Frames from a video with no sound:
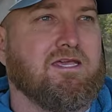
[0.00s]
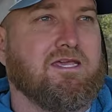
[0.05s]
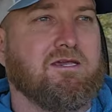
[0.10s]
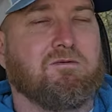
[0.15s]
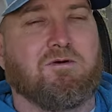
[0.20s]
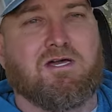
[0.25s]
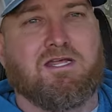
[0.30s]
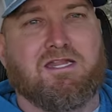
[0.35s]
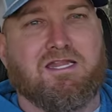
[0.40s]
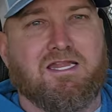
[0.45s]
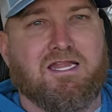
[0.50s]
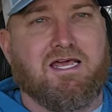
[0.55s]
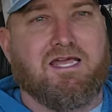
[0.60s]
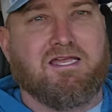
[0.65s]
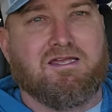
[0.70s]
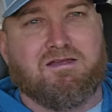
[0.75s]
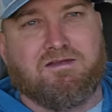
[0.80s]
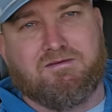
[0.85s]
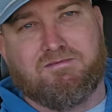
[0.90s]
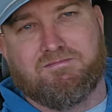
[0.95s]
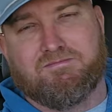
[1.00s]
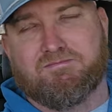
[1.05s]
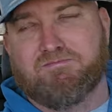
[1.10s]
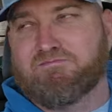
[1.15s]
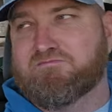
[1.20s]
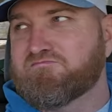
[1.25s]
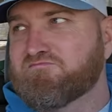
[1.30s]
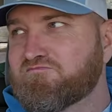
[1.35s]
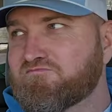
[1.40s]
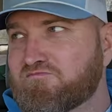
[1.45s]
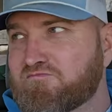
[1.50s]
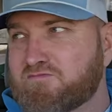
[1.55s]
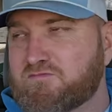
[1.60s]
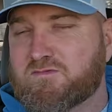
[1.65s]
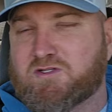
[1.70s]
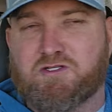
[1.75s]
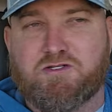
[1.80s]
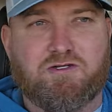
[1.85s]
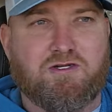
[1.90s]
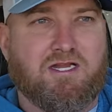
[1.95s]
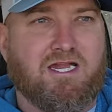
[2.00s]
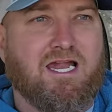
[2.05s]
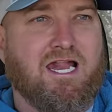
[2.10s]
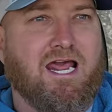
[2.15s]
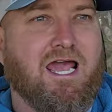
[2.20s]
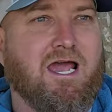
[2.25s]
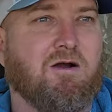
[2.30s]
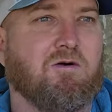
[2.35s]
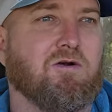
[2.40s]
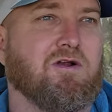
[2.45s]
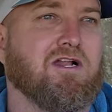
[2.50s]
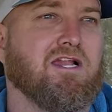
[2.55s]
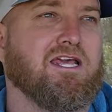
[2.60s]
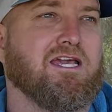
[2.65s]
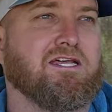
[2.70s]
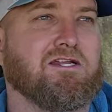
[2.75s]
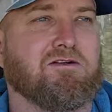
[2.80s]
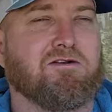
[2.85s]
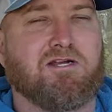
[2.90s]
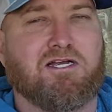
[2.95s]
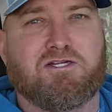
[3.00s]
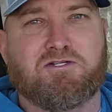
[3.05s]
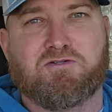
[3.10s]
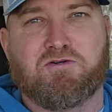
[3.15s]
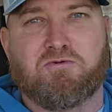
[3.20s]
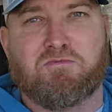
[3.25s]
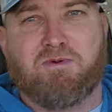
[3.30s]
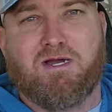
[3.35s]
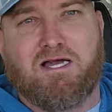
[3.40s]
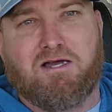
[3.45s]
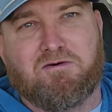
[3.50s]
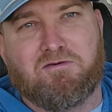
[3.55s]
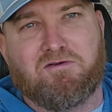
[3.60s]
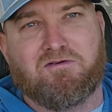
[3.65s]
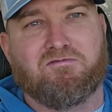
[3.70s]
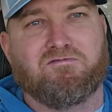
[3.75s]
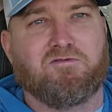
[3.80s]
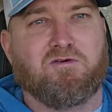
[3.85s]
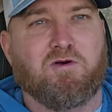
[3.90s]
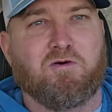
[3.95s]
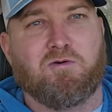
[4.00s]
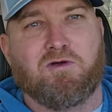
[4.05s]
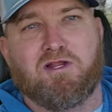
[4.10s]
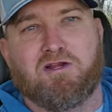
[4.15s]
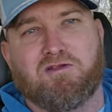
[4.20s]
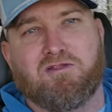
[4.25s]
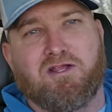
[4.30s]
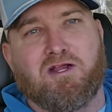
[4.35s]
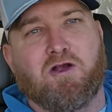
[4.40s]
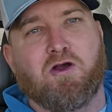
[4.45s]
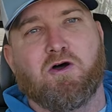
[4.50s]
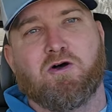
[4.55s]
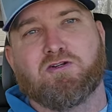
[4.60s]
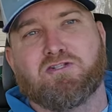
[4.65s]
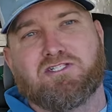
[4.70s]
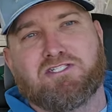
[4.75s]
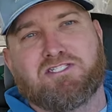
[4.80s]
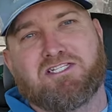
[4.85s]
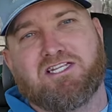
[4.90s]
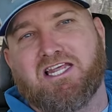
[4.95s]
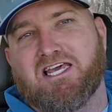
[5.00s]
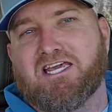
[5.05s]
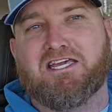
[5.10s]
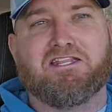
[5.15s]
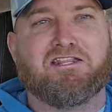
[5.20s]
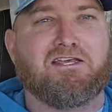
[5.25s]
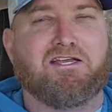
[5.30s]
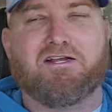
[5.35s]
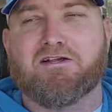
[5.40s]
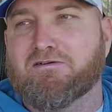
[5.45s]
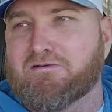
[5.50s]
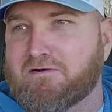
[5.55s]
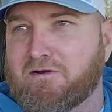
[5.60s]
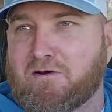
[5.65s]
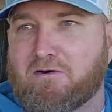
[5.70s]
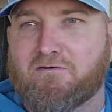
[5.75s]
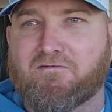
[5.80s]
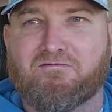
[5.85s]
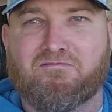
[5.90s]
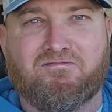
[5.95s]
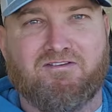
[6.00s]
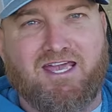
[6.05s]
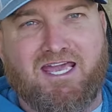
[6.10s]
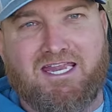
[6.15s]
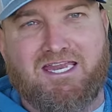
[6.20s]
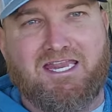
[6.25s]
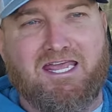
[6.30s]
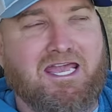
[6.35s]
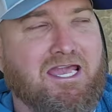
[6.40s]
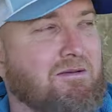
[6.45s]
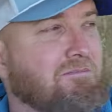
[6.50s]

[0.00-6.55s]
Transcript: it wasn't like an hour later, I drove by on the four-wheeler, and they're all just laying there, all fat and